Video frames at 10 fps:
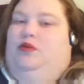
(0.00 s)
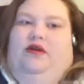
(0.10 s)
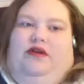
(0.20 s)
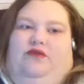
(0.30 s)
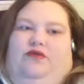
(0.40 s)

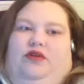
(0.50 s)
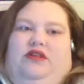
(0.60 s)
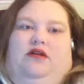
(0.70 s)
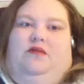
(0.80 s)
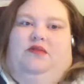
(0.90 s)
back and forth to
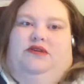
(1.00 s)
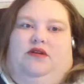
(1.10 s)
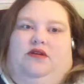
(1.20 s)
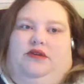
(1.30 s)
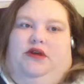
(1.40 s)
Columbus
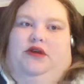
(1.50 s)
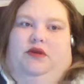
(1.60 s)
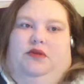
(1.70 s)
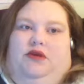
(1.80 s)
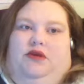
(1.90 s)
all the
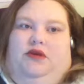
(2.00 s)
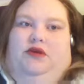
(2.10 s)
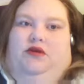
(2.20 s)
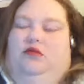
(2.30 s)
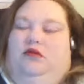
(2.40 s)
time, you know?
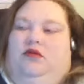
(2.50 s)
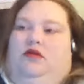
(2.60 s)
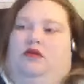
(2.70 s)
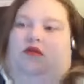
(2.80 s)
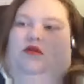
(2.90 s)

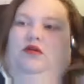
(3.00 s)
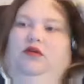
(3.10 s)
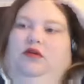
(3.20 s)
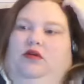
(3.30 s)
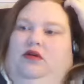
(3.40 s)

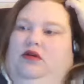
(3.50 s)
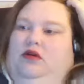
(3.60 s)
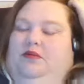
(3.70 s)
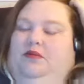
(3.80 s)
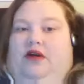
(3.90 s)

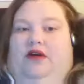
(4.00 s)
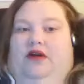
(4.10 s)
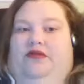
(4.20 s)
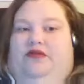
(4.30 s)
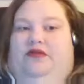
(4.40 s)
Um, and our
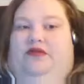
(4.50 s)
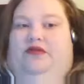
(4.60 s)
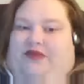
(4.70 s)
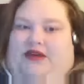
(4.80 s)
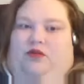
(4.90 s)
our
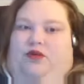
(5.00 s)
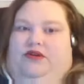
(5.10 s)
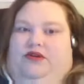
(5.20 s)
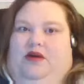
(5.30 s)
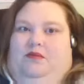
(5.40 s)
vehicle
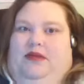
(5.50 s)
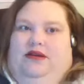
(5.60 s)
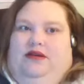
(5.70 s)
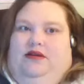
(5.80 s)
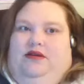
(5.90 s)
would not make
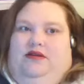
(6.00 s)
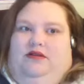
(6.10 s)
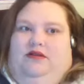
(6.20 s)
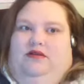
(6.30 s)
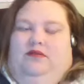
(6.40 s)
it. It
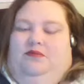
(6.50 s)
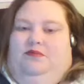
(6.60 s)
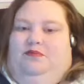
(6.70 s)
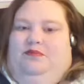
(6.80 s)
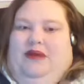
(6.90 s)

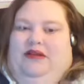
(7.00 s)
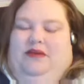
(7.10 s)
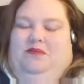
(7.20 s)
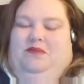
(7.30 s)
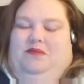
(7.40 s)
barely
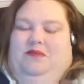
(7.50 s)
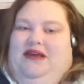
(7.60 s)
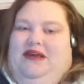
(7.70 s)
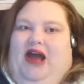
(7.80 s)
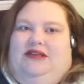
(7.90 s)
makes it to
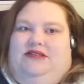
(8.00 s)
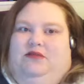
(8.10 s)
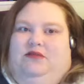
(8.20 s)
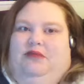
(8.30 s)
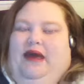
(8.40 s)
Jackson
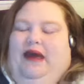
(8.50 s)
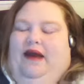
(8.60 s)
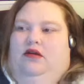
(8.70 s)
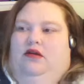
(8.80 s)
and back,